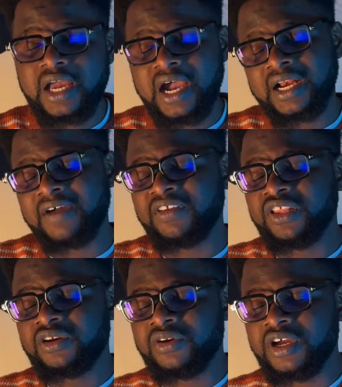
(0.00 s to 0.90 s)
And after
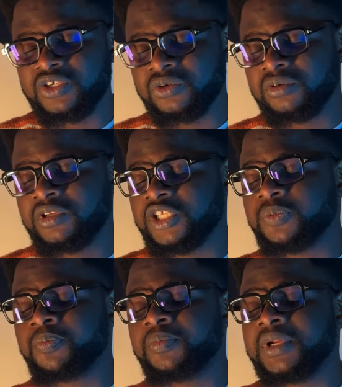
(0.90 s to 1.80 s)
the reaction, they
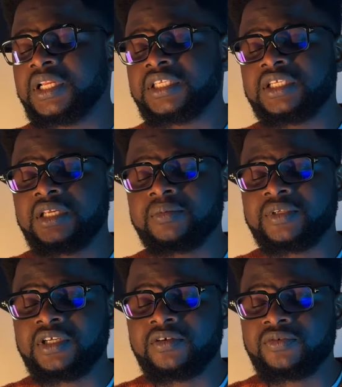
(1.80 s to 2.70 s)
split
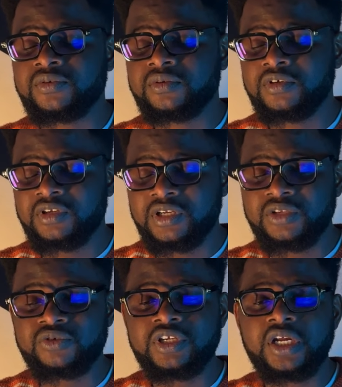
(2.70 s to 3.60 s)
themselves
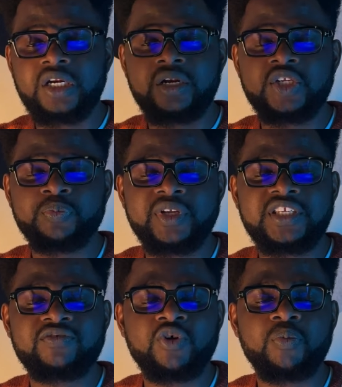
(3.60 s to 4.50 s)
into their
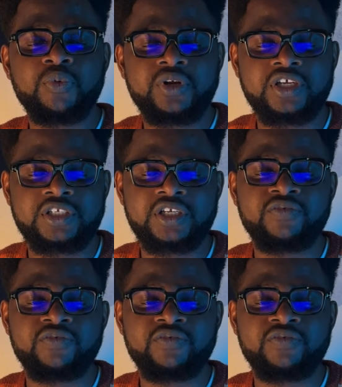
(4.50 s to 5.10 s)
respective components.